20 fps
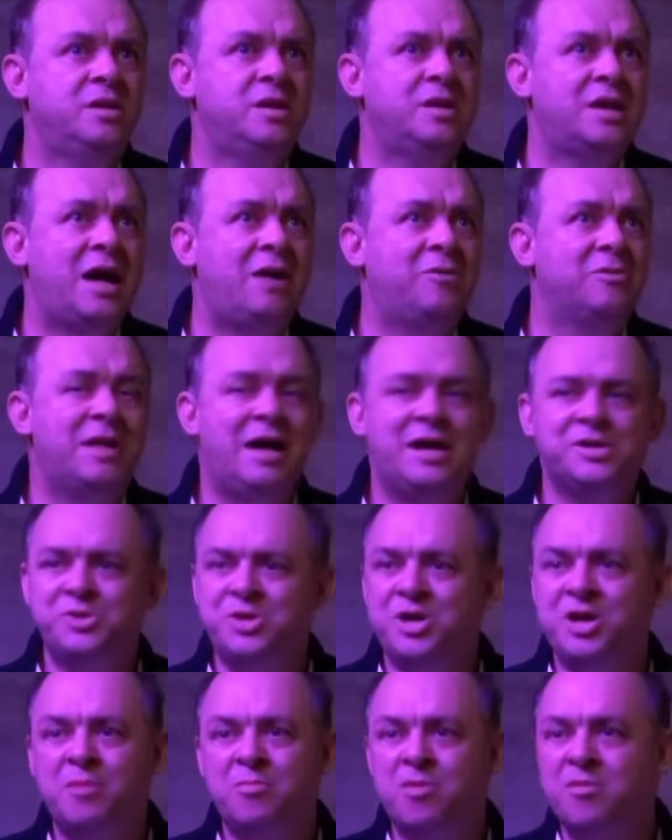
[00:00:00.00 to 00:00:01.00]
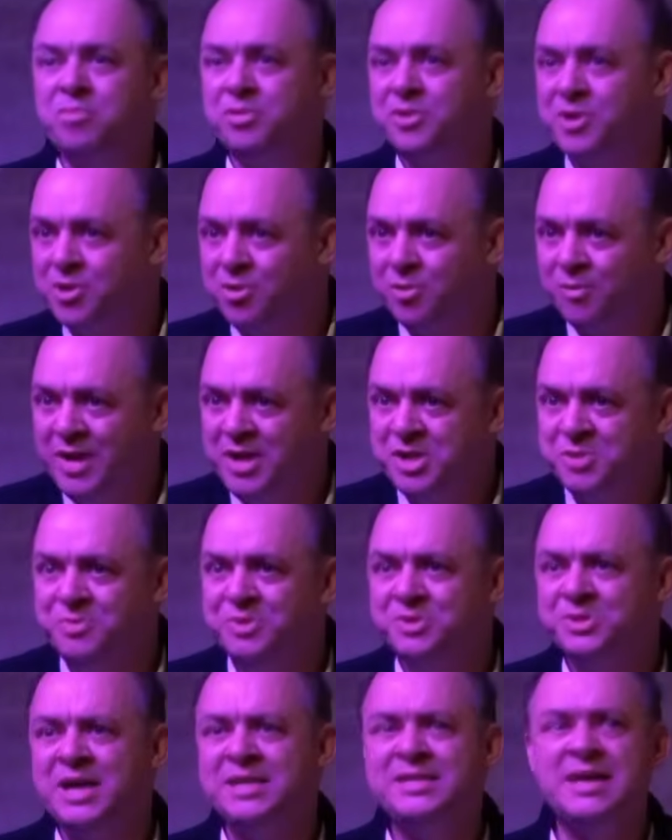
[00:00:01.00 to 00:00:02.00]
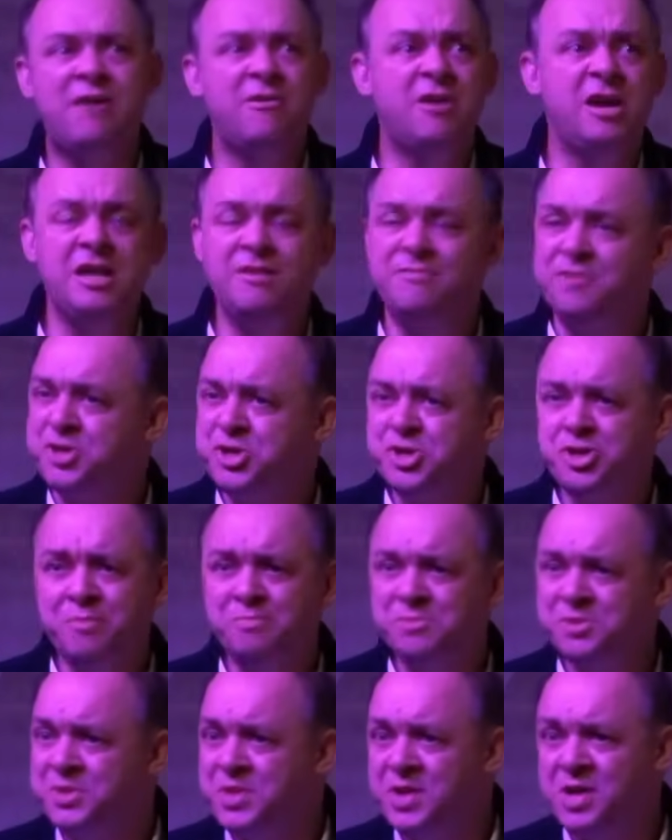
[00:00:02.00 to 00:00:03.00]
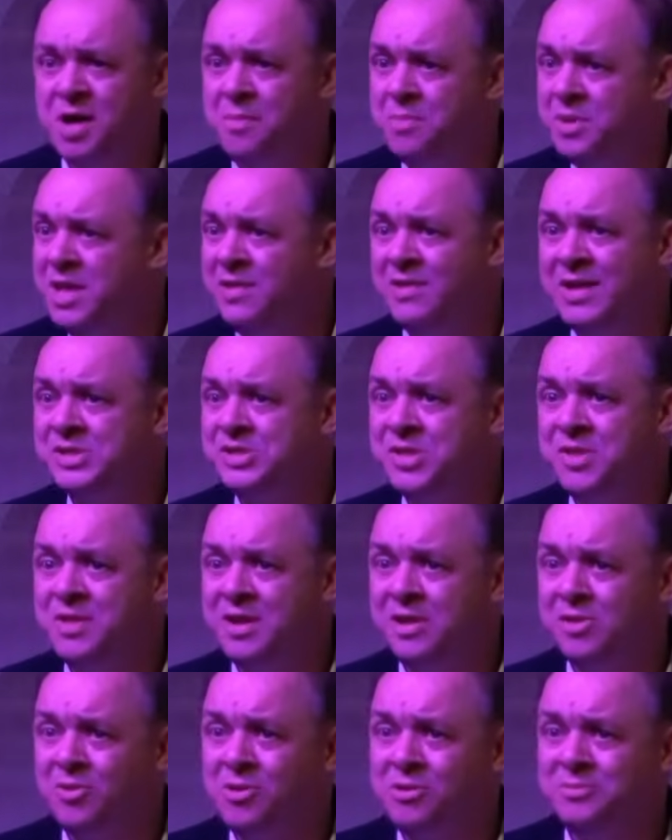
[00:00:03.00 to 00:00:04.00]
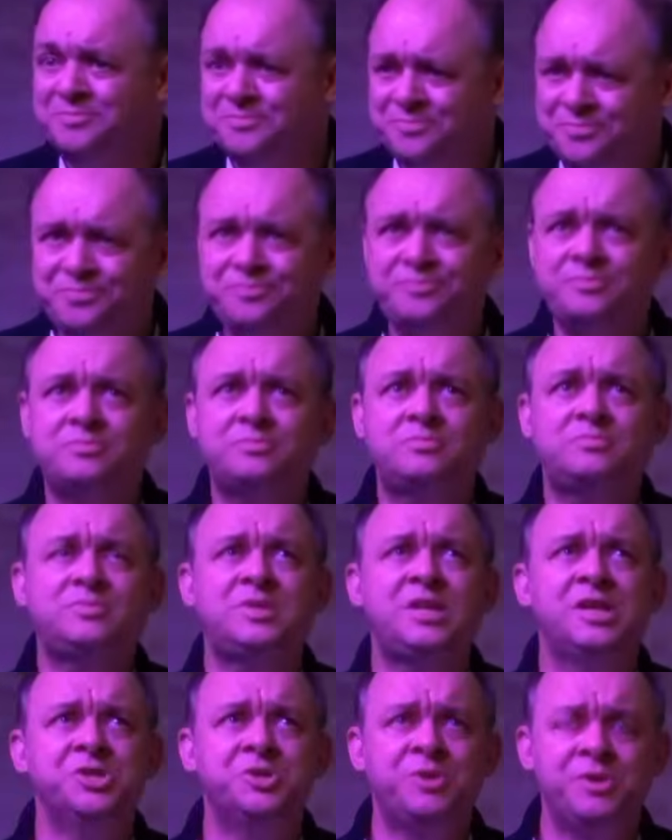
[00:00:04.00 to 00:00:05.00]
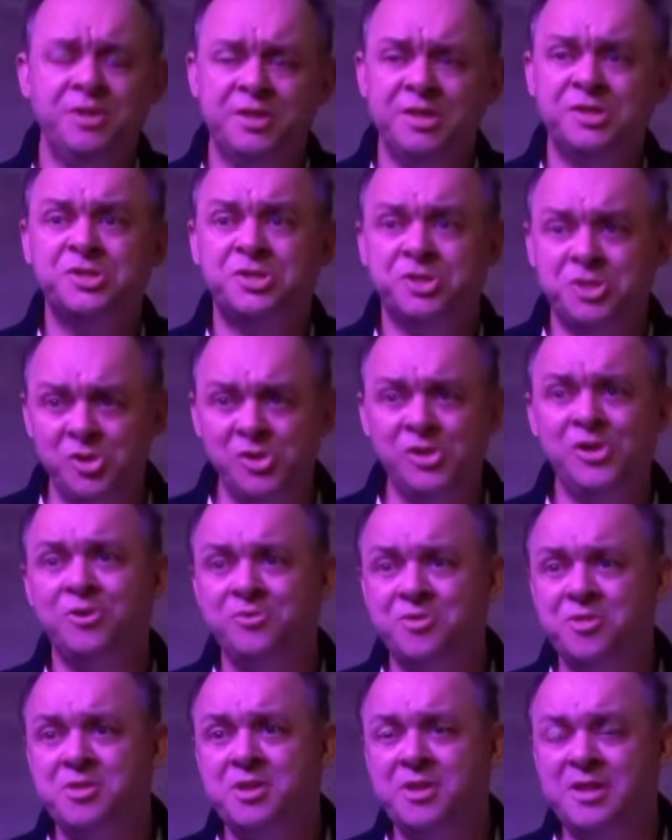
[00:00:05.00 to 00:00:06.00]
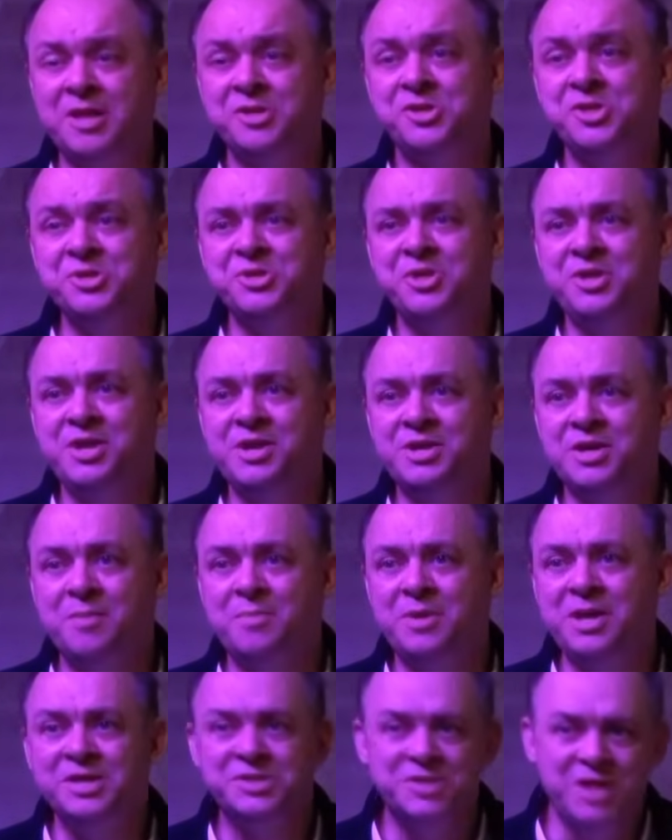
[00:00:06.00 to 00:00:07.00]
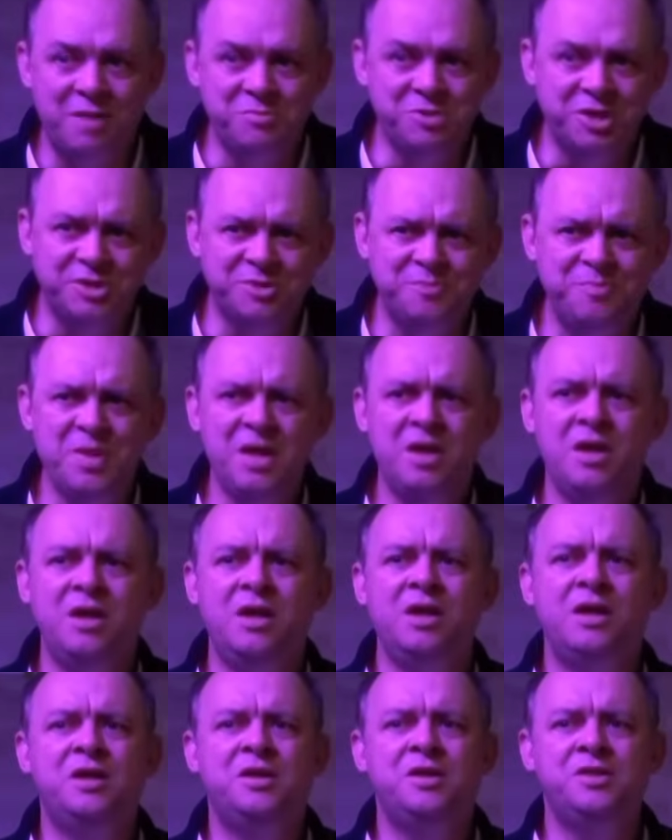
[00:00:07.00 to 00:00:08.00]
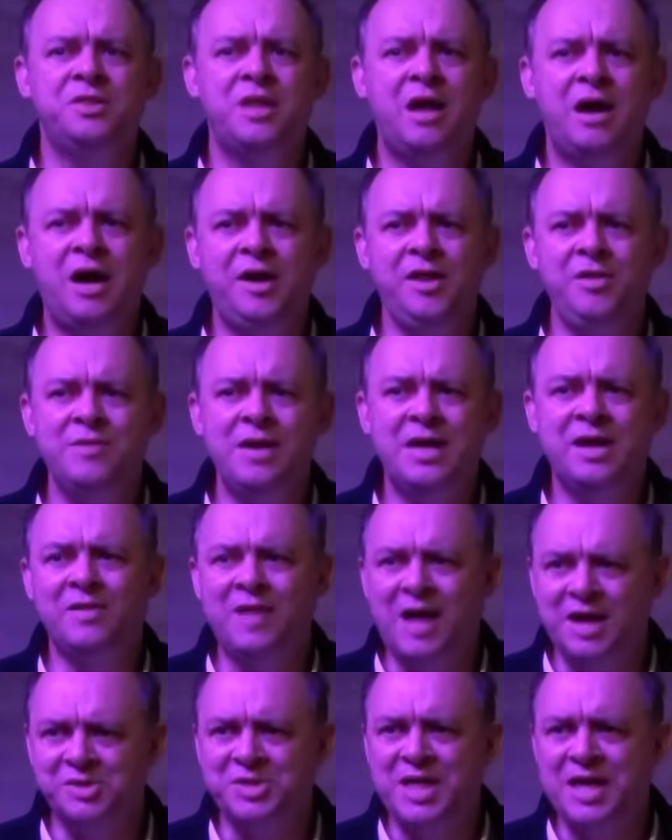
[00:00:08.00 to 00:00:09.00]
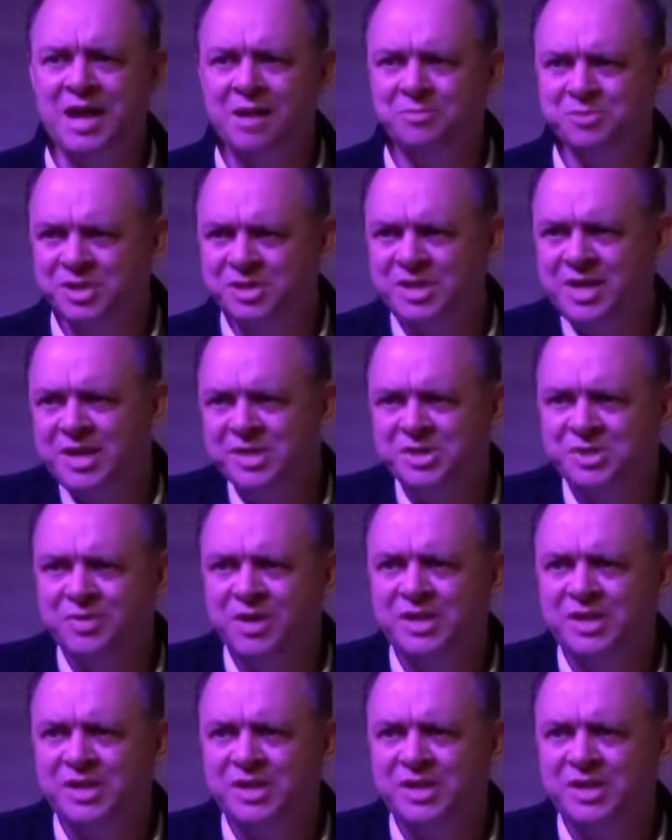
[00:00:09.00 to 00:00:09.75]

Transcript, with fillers: it outlasted a number of political arrangements. I doubt any of the ships in the company lasted that long. And so I think it's clear that the Dutch East India Company is an object. Now, how do you analyze that object and its